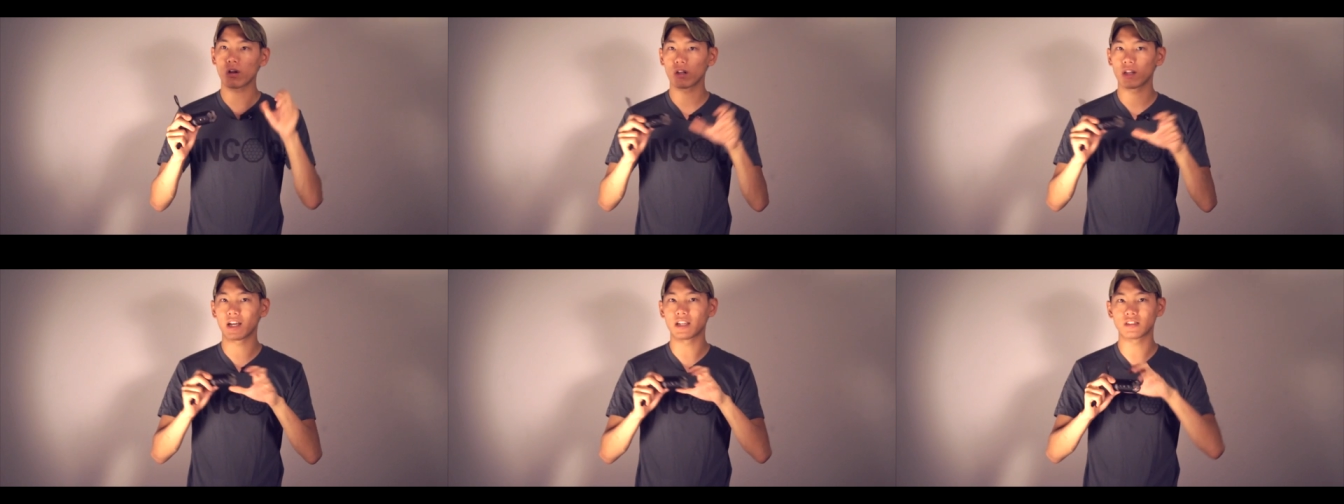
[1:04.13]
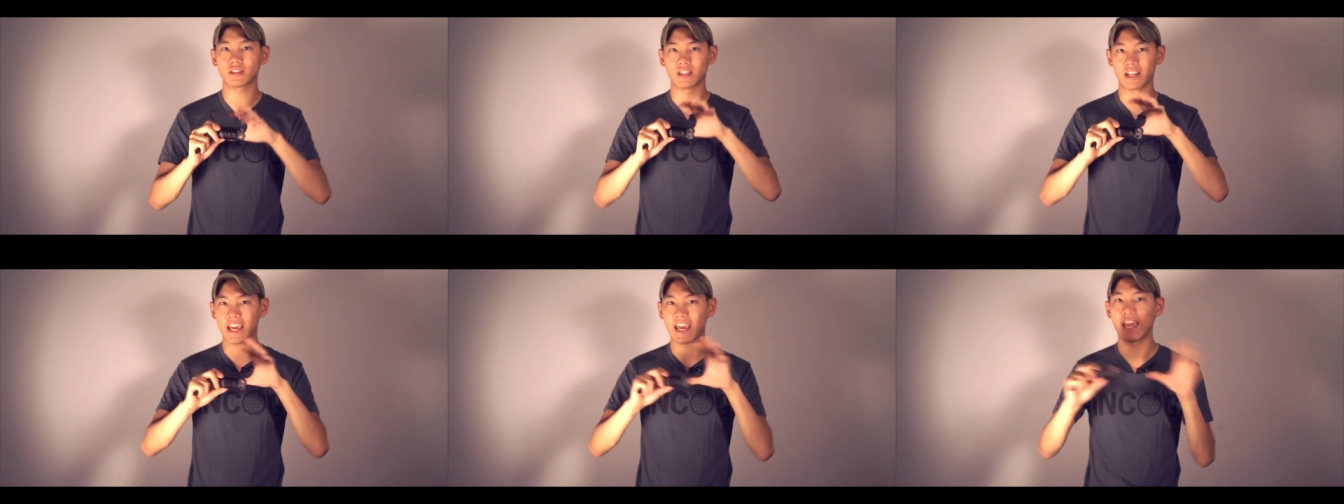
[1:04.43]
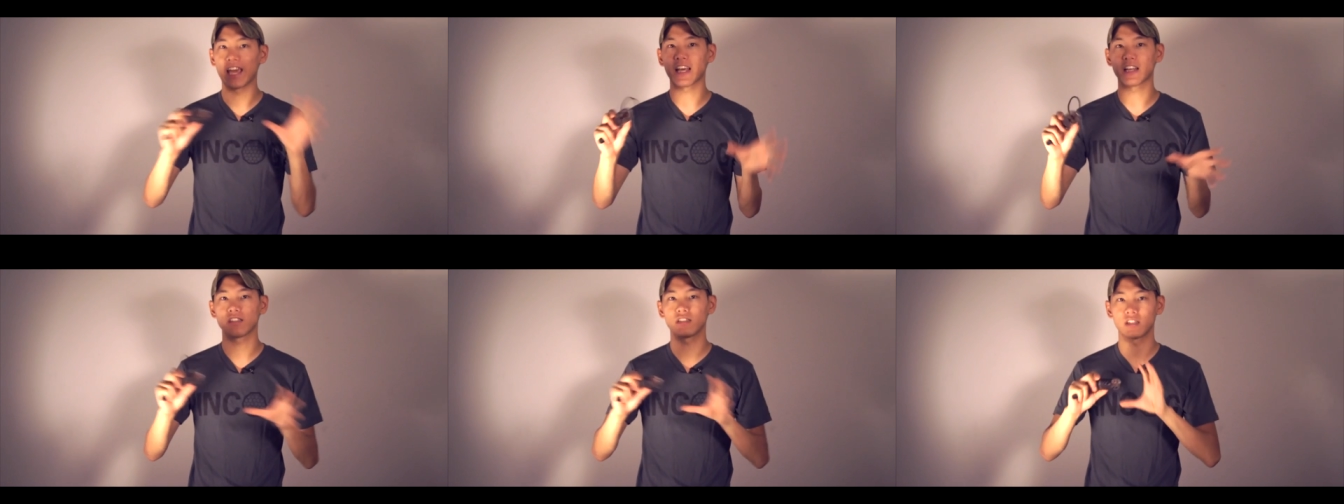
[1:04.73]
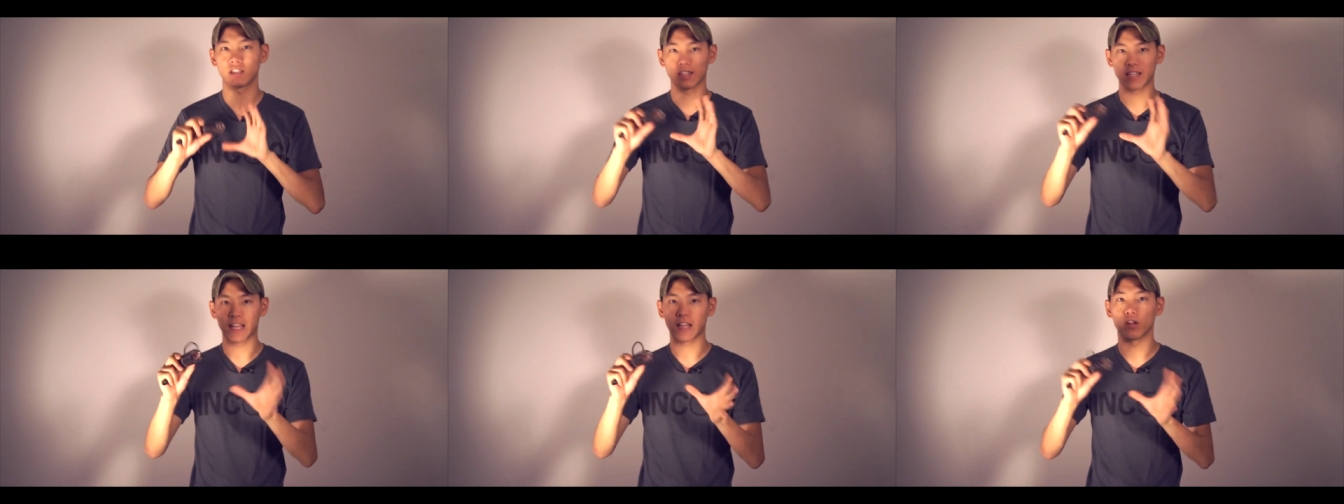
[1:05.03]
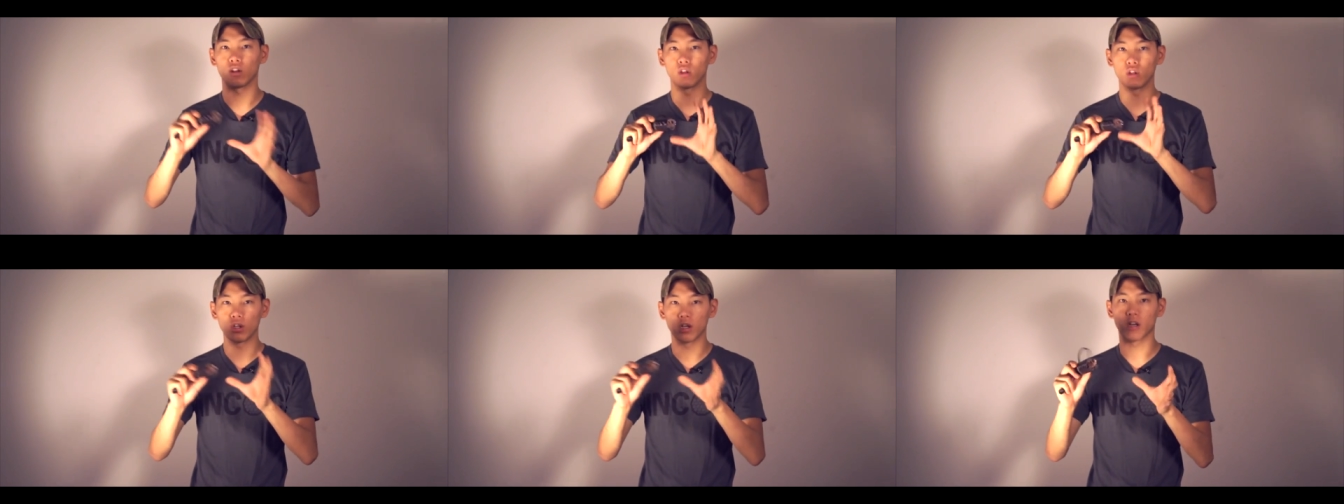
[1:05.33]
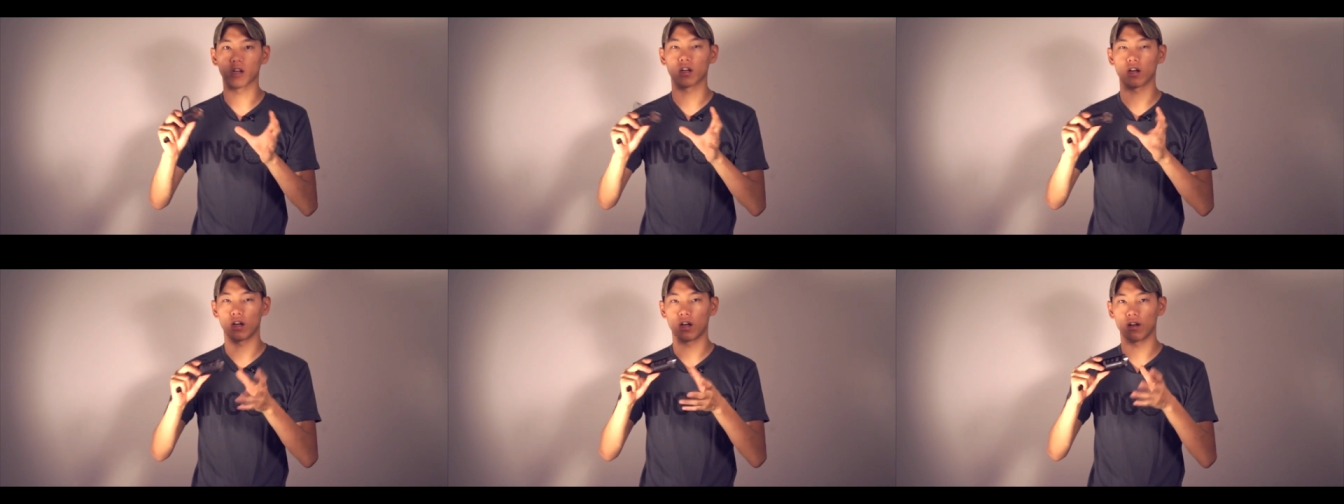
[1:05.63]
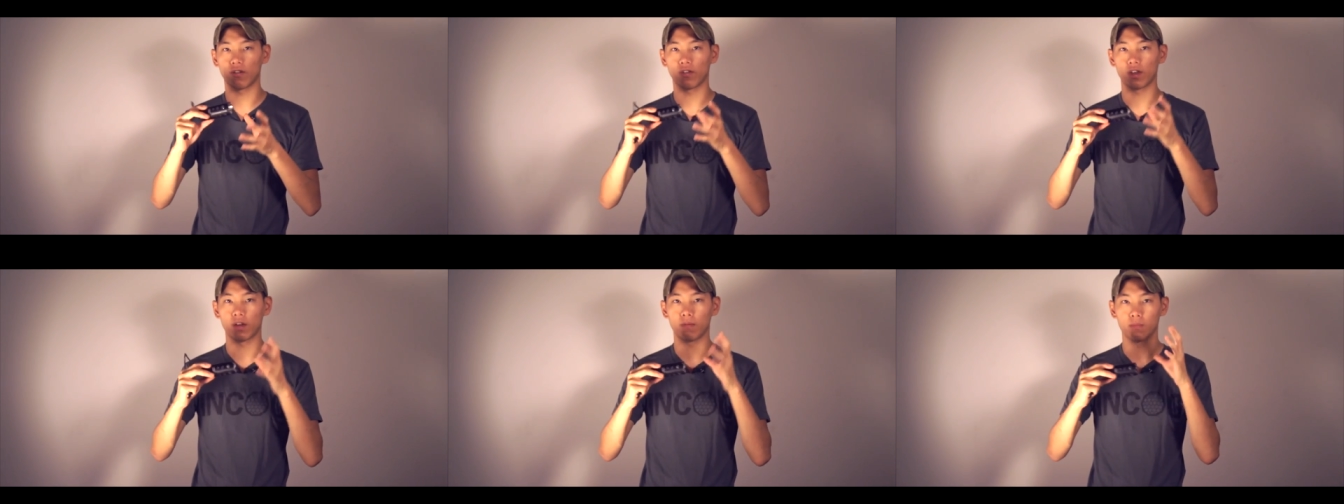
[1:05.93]
or less enhancing that look
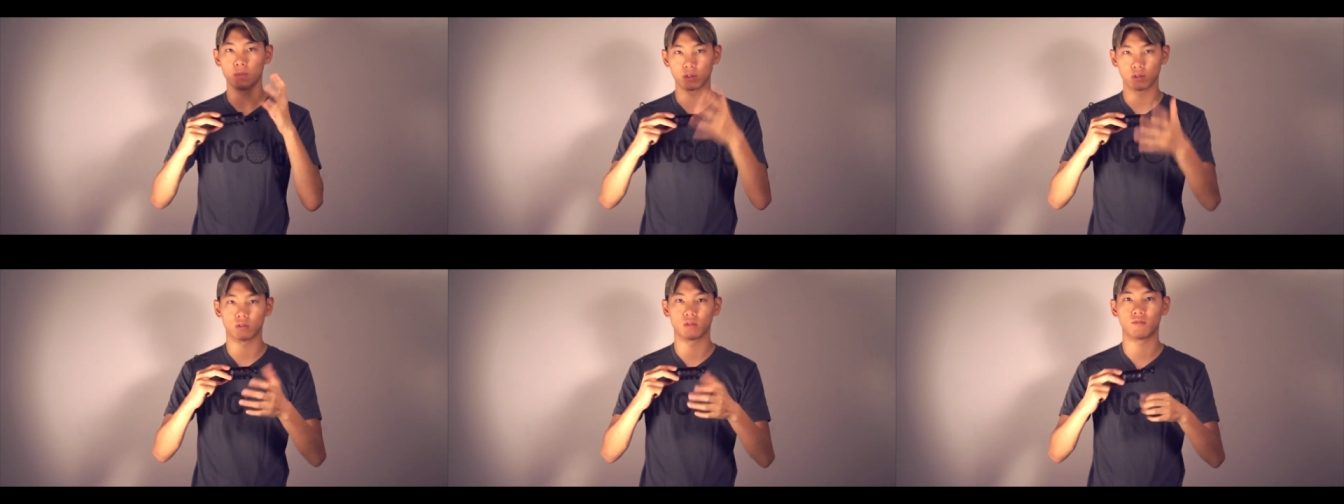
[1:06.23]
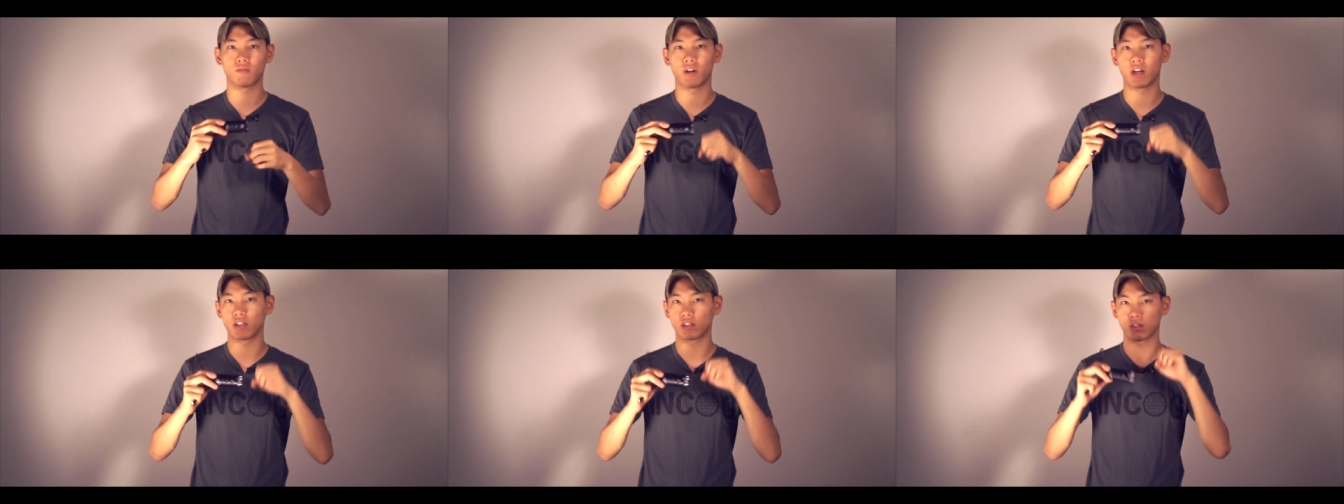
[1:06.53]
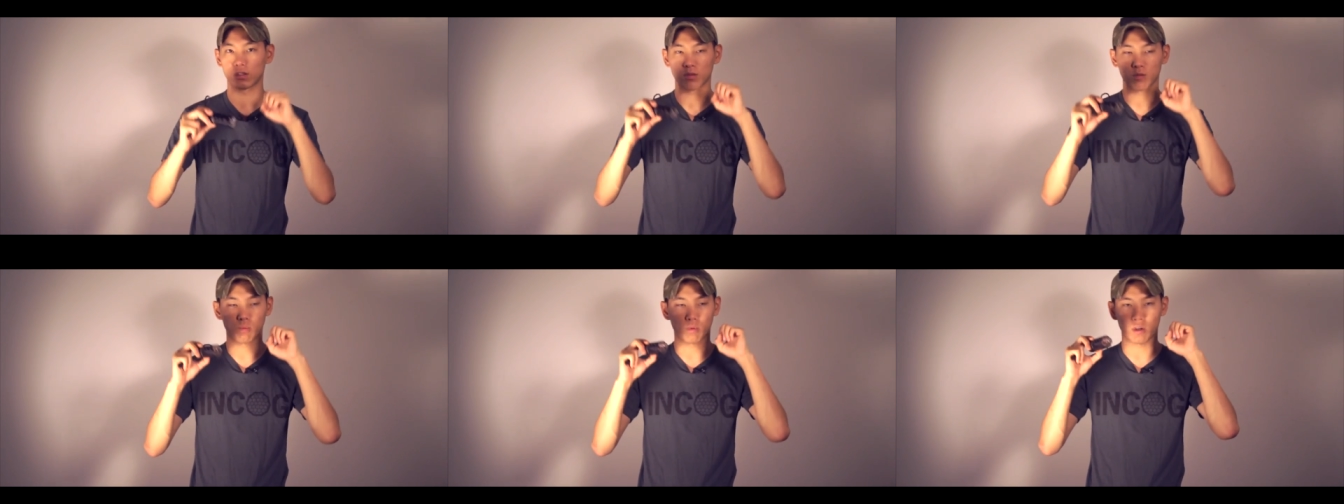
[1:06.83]
of a muzzle device